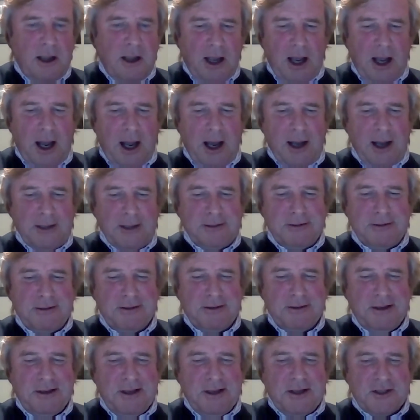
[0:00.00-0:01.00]
and
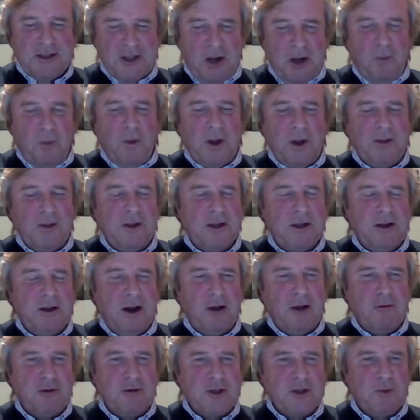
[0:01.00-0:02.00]
someone that I
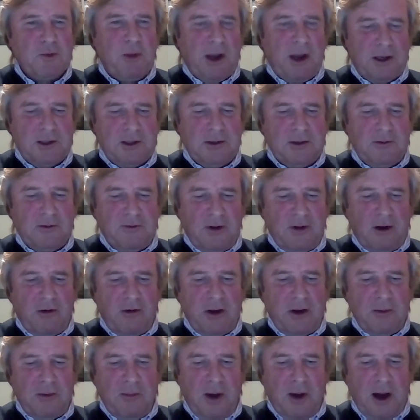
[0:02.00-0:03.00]
respected
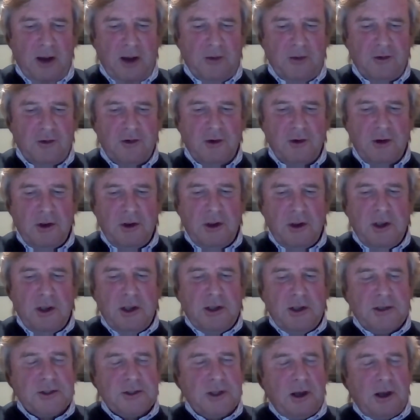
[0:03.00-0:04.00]
very much.
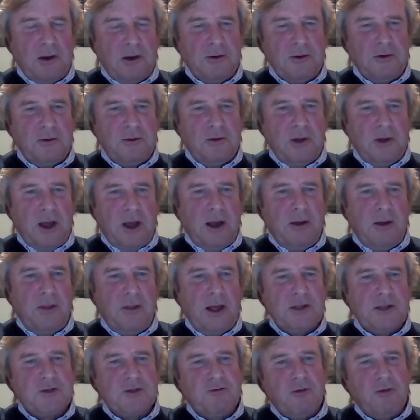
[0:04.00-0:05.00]
So
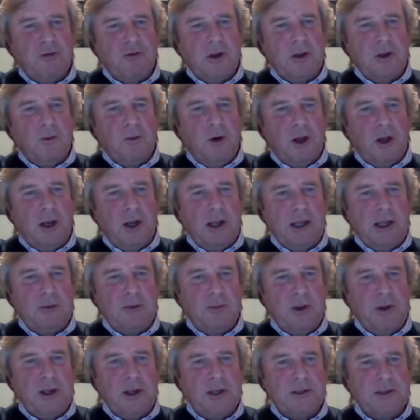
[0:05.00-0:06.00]
that's really what led
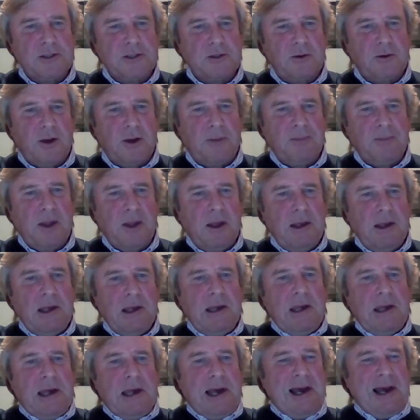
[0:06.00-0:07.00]
me into it.
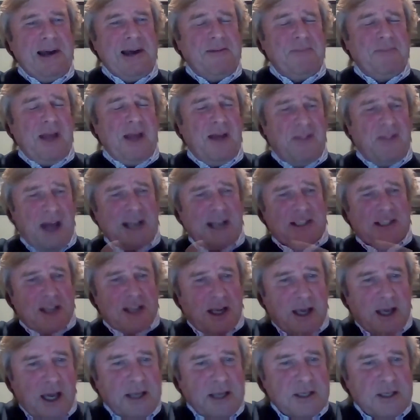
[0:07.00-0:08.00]
And that's
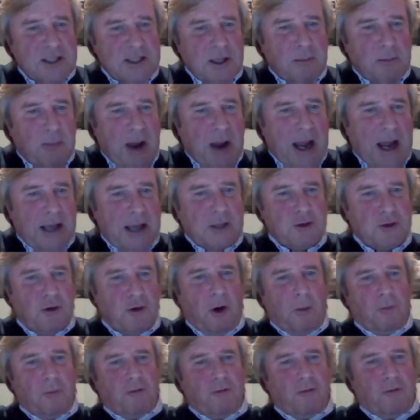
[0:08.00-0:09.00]
against the
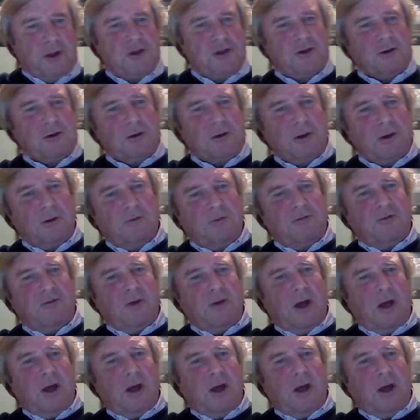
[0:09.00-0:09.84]
backdrop, Richard, of